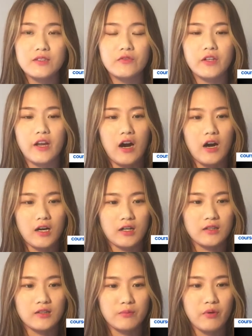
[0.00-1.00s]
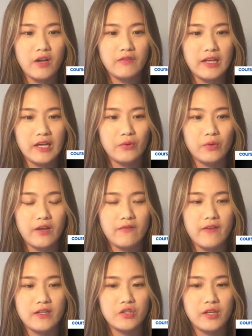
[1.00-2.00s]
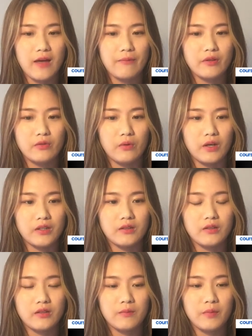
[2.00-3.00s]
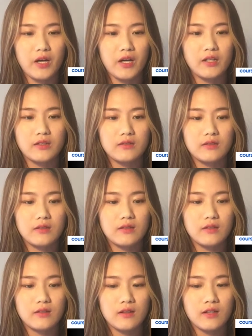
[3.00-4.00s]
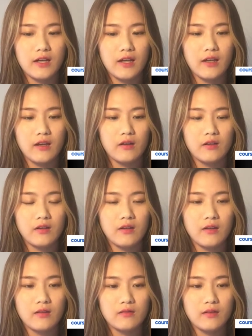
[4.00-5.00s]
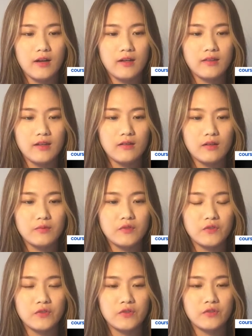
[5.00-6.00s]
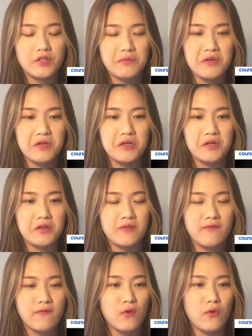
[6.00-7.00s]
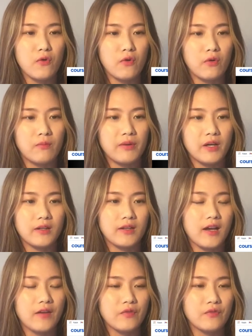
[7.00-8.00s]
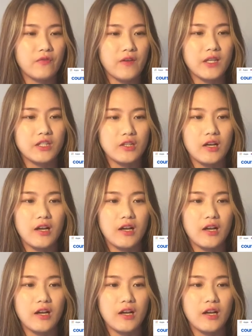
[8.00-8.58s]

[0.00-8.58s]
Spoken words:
is really hard, the private equity and venture capital one. But I did up to chapter 4, but I haven't finished. I